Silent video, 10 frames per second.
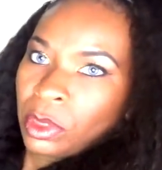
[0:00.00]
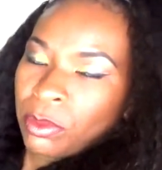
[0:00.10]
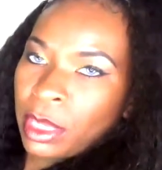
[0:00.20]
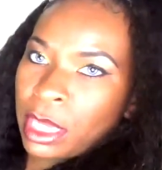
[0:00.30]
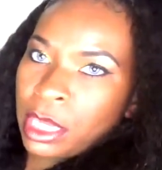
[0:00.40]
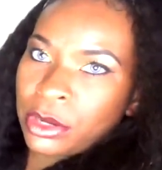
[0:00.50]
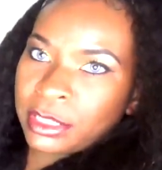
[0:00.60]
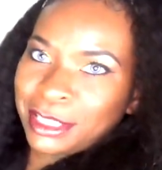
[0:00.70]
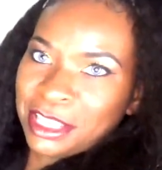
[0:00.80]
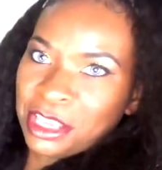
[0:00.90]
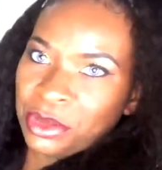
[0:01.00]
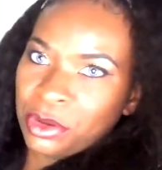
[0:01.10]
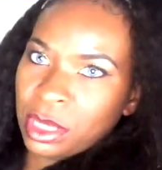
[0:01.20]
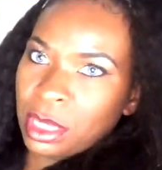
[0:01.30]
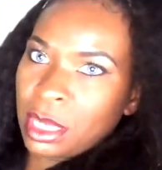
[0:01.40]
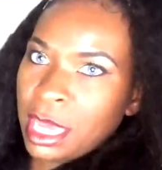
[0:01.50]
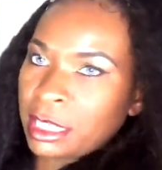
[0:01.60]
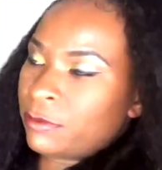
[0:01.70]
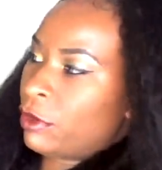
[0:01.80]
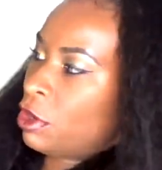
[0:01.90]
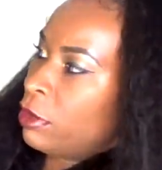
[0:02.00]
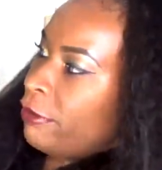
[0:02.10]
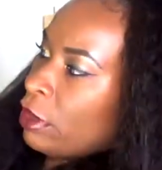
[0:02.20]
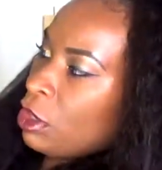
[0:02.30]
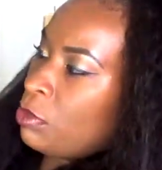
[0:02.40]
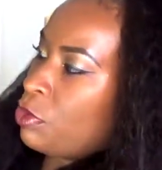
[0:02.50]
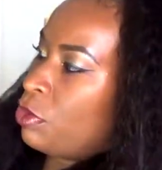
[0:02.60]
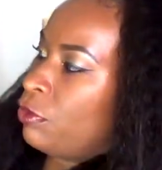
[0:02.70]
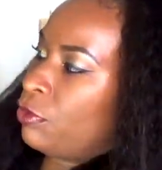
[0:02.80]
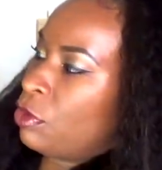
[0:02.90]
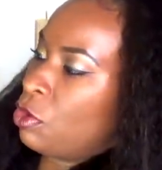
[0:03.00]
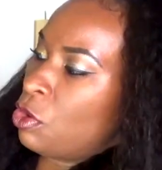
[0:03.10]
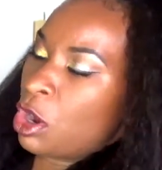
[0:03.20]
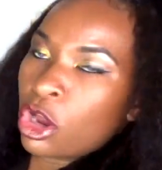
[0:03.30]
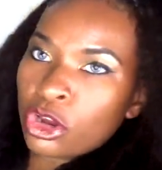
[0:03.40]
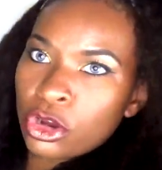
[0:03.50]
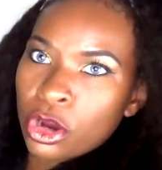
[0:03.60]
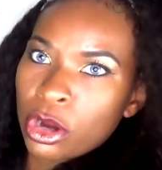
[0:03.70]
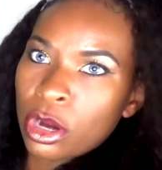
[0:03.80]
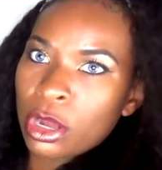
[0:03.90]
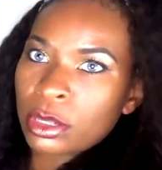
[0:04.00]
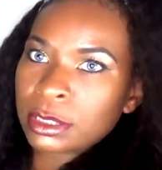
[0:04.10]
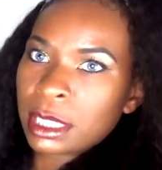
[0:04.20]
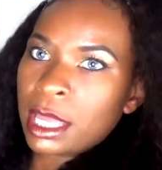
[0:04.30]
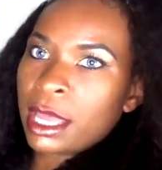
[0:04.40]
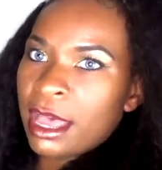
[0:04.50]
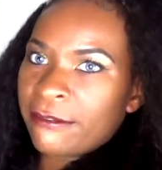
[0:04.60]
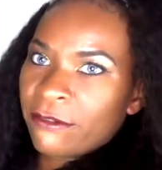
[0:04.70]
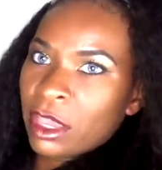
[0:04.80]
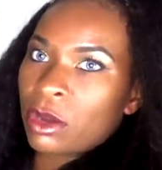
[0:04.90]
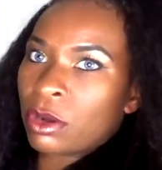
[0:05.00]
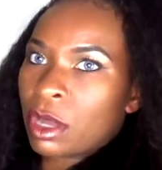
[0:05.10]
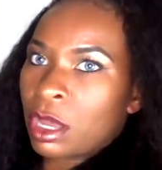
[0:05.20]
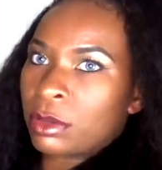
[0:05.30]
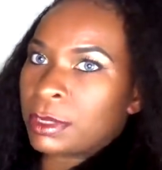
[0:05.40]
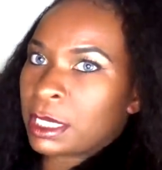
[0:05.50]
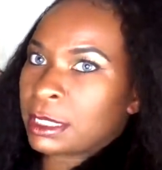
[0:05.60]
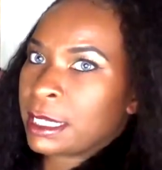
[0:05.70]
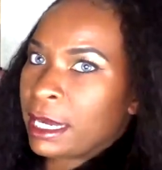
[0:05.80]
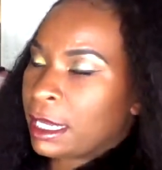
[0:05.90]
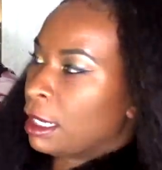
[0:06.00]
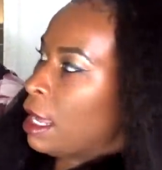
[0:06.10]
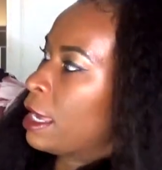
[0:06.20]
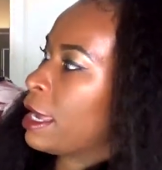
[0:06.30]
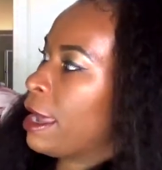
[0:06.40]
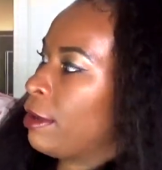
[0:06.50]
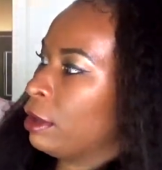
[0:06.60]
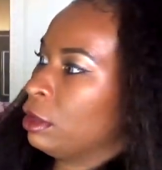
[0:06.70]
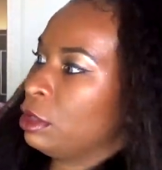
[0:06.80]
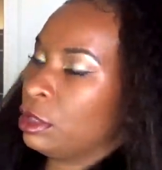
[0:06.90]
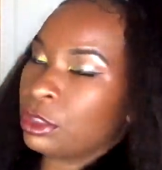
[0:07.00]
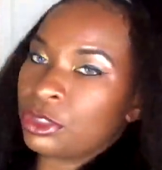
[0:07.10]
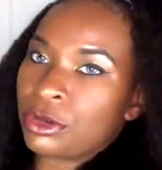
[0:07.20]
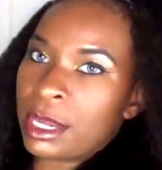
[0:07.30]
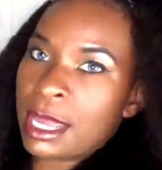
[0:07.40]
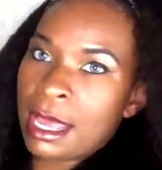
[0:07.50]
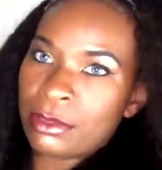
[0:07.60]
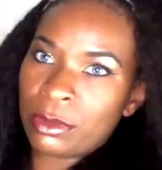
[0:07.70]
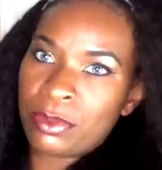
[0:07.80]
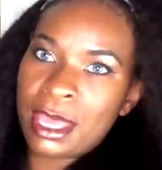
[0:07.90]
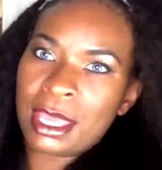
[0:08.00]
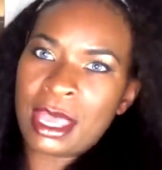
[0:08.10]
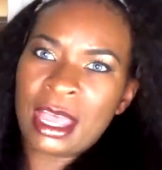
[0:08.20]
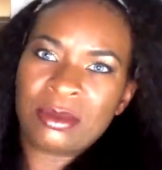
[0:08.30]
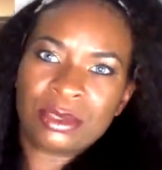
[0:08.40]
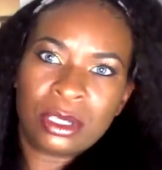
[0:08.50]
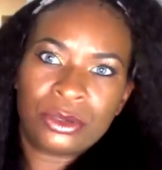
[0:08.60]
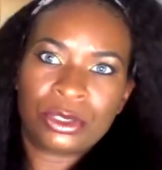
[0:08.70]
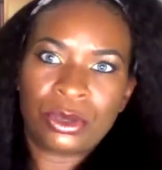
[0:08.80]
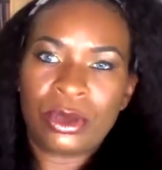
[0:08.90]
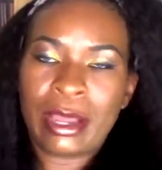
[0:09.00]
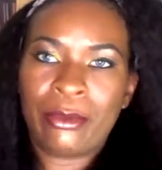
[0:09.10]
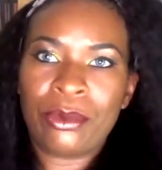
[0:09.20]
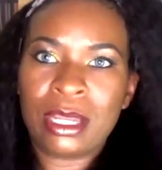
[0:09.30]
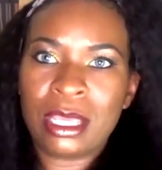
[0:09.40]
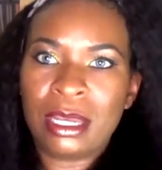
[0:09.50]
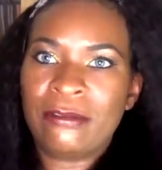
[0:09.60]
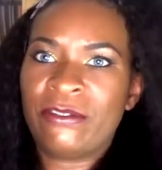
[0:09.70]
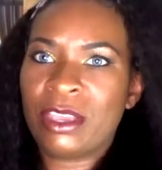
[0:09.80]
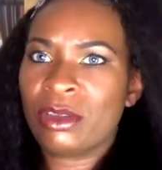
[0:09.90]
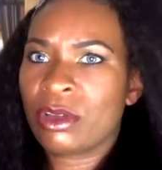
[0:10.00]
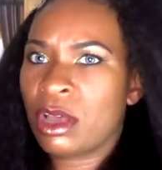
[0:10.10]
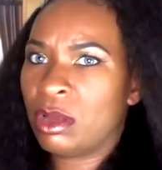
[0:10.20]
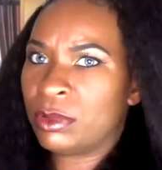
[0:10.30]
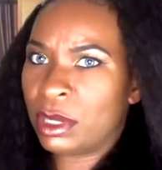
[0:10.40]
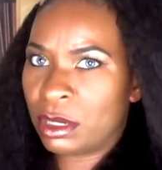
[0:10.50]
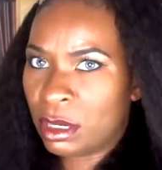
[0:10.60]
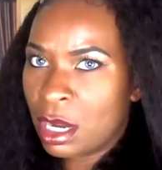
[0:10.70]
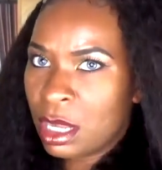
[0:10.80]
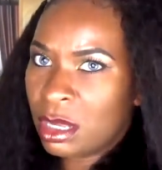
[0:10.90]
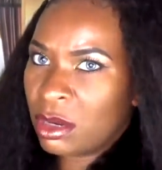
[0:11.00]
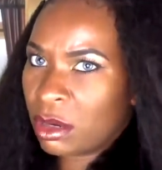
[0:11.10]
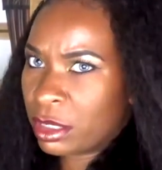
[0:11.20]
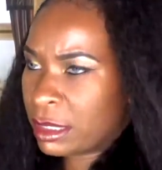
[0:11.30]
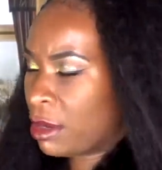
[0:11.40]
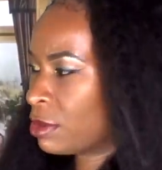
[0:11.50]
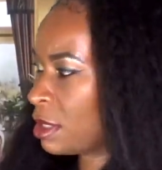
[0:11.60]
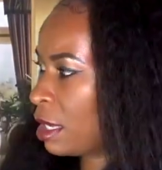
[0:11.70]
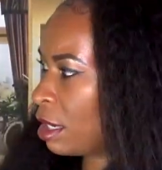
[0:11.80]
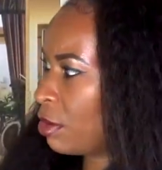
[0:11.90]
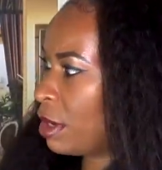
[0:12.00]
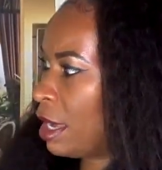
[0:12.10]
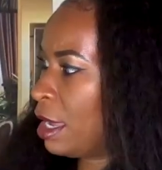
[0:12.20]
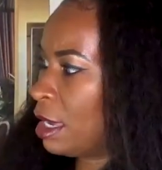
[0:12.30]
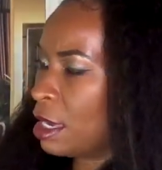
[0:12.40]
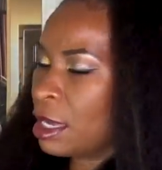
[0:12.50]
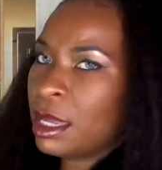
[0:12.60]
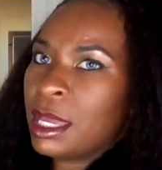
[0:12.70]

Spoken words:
But here's the unit. It has very, very beautiful curls. I finger combed it because I didn't like how it looked straight out the pack. I am so sorry I went in and finger combed her because I was like, okay.